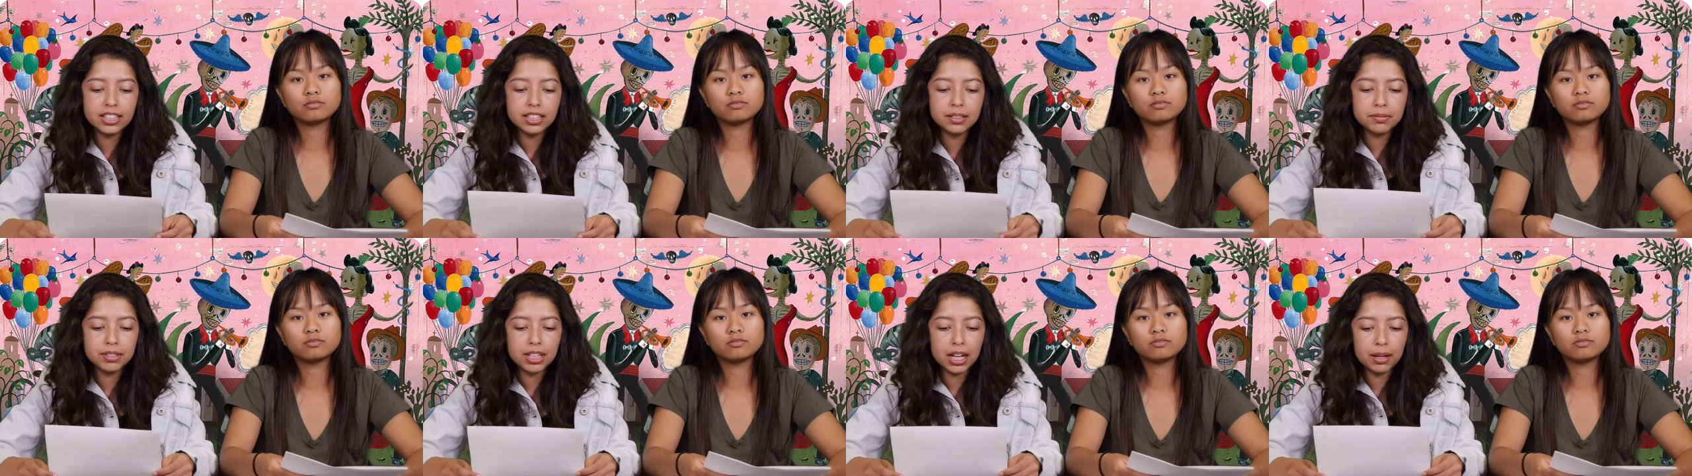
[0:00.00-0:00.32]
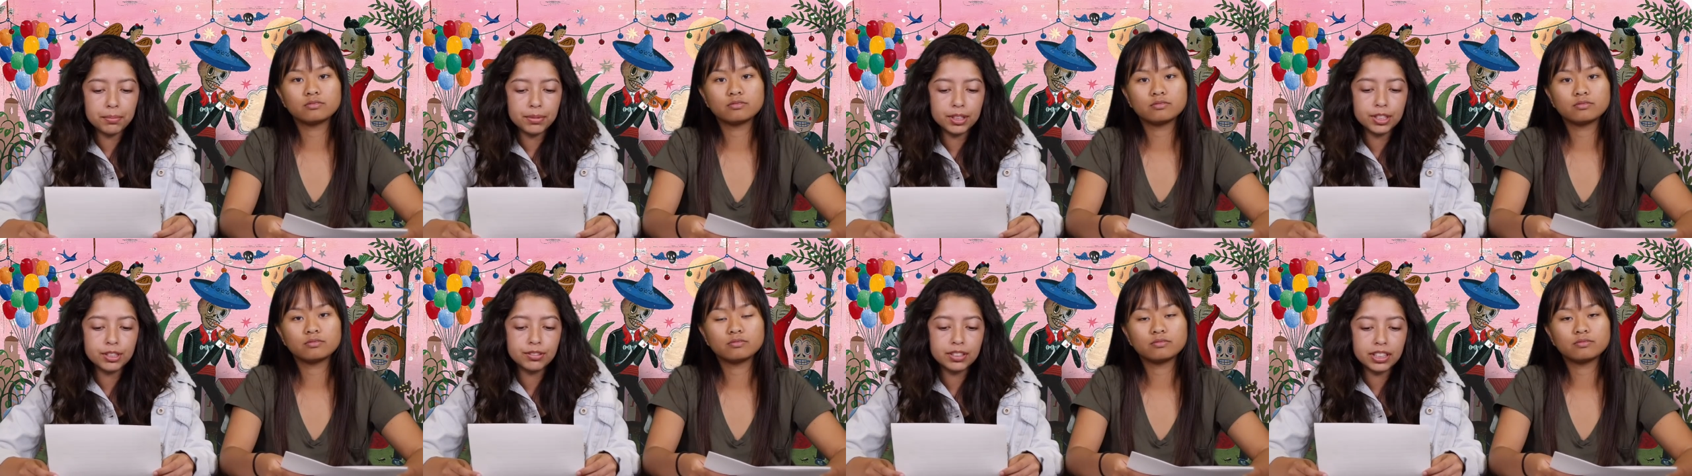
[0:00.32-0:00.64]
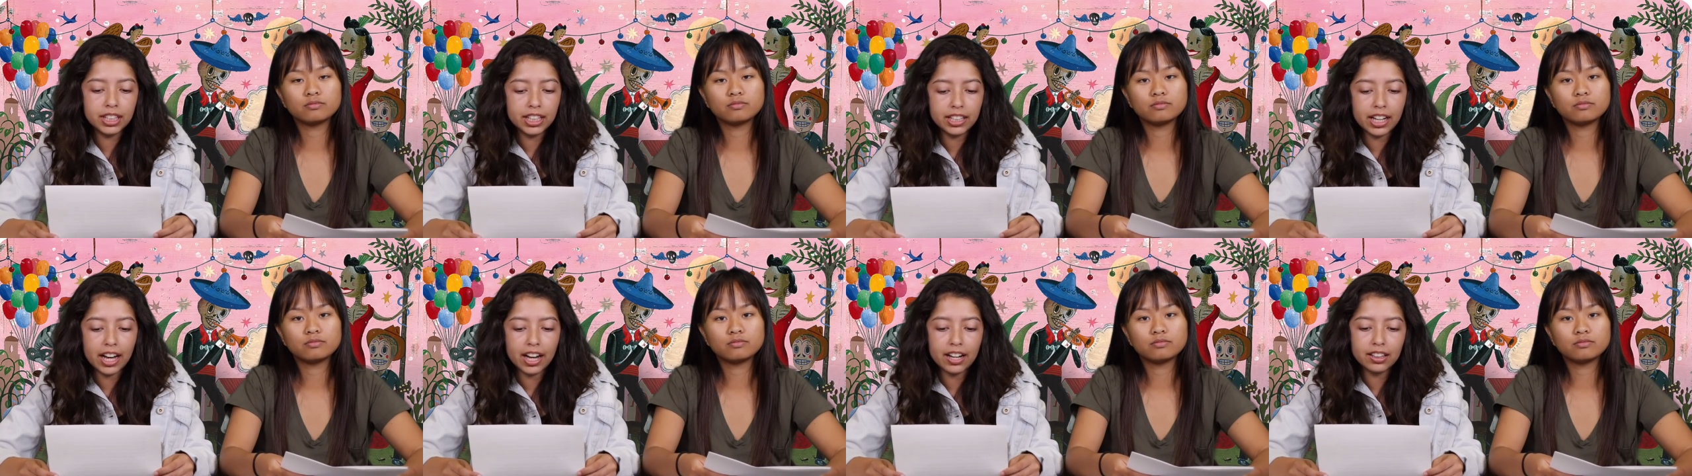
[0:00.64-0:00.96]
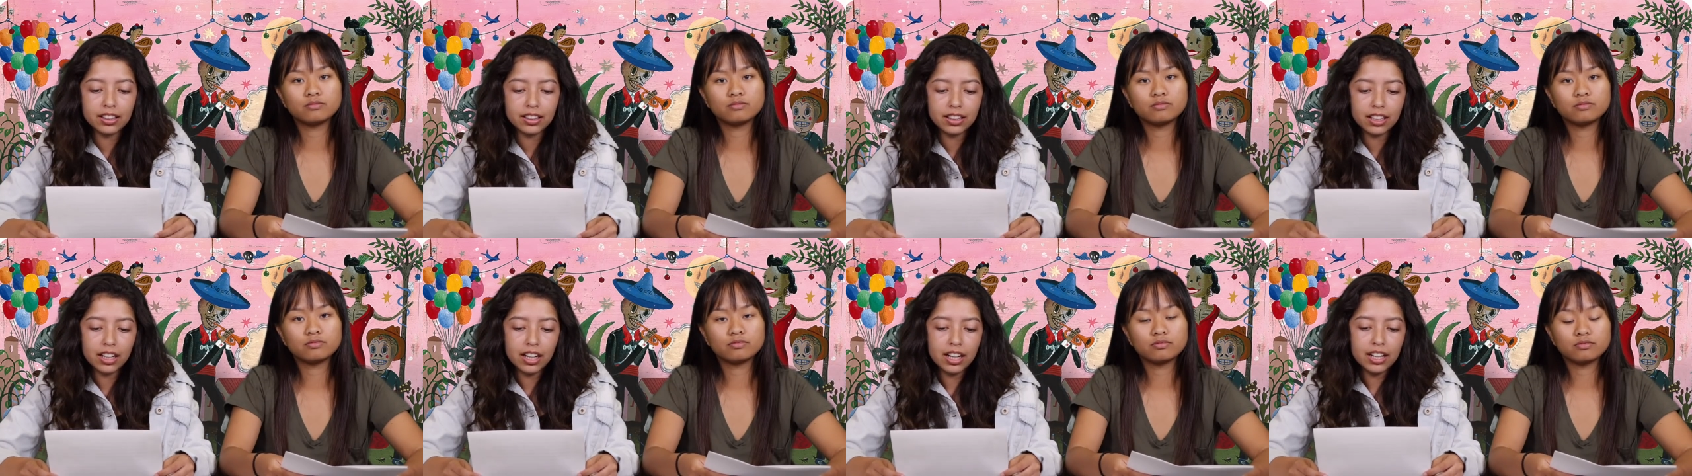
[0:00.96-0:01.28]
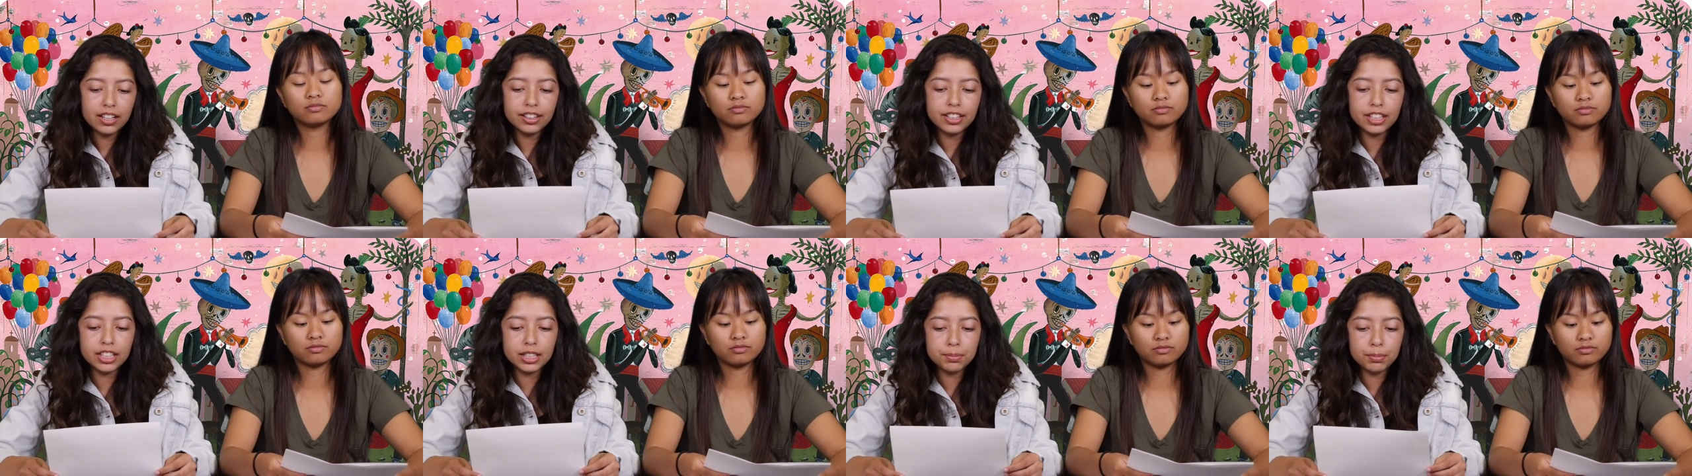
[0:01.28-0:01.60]
Speaker 1: September 29th.
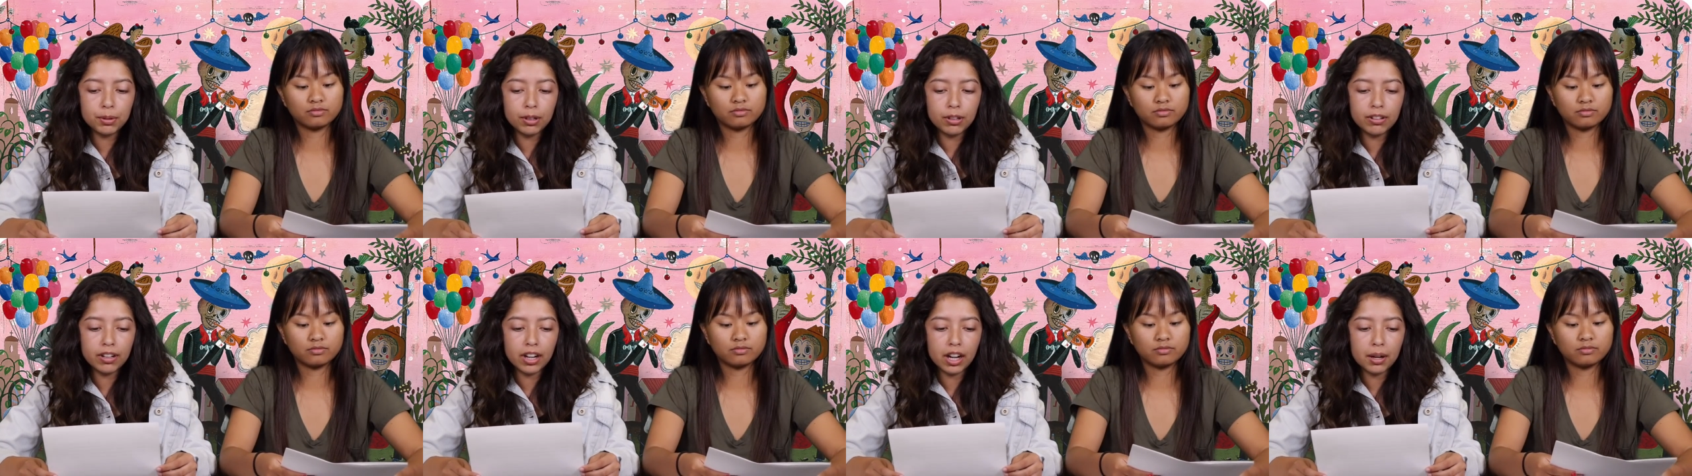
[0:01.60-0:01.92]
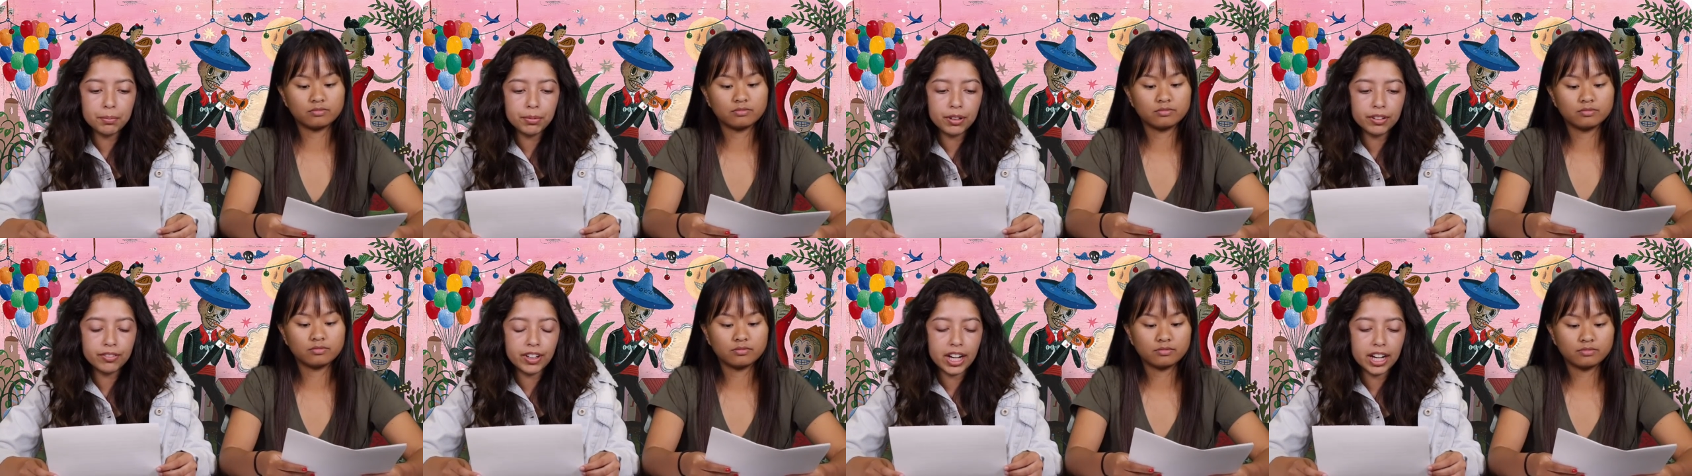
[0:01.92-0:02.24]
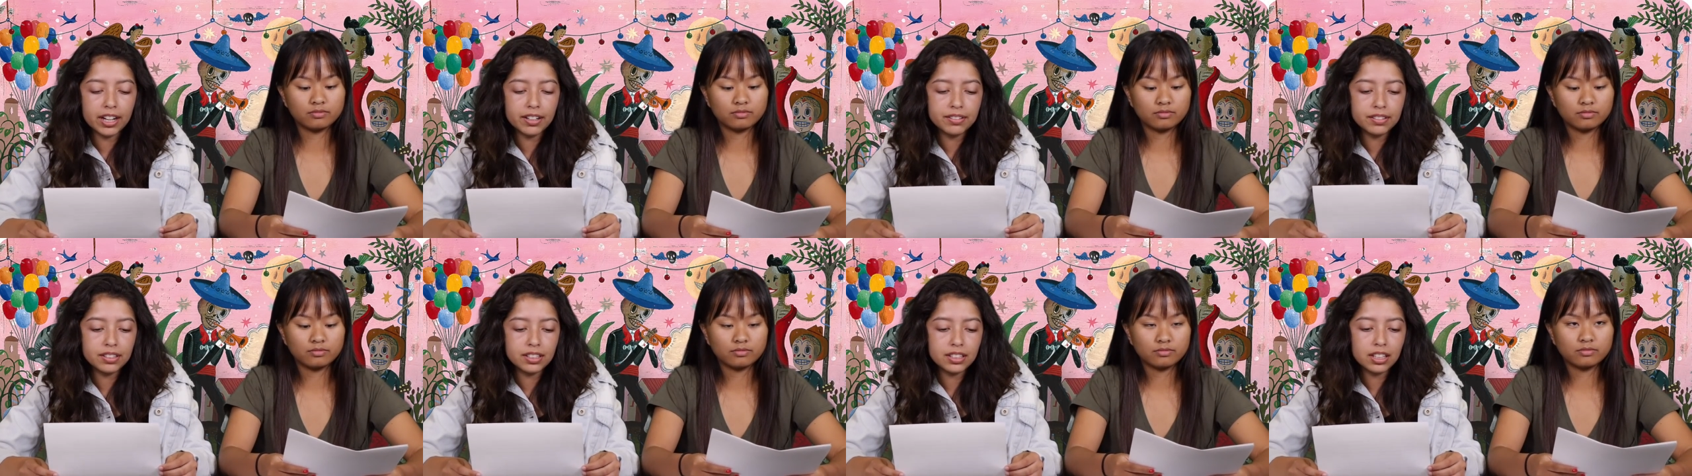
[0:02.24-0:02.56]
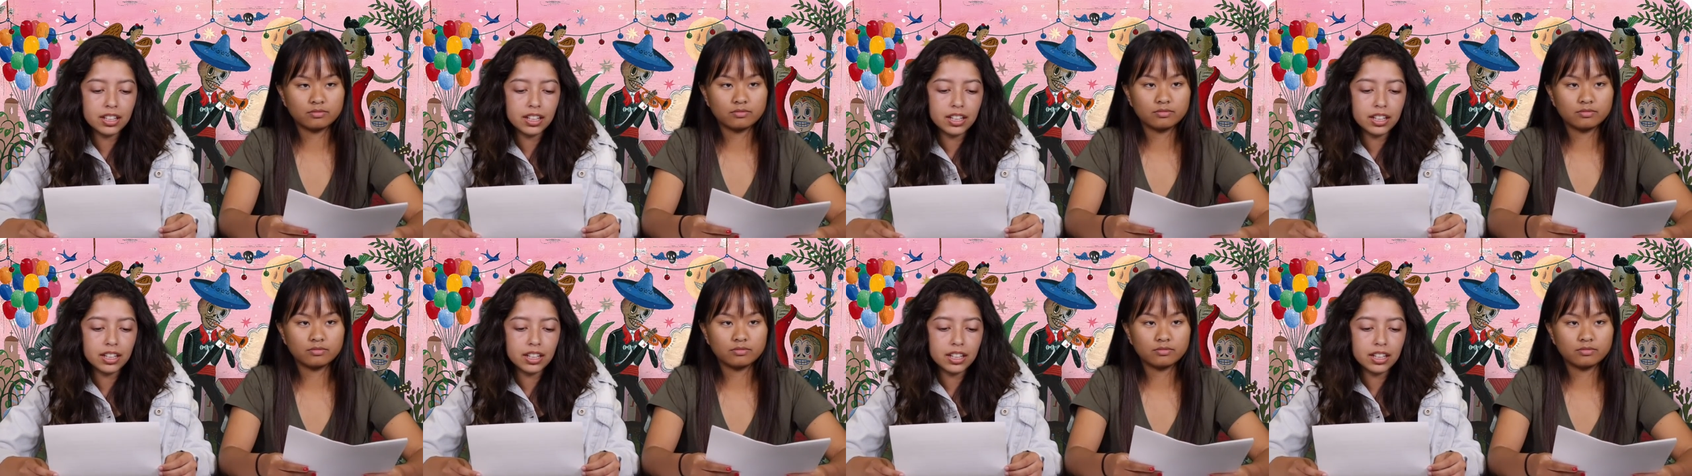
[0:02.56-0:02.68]
This program provides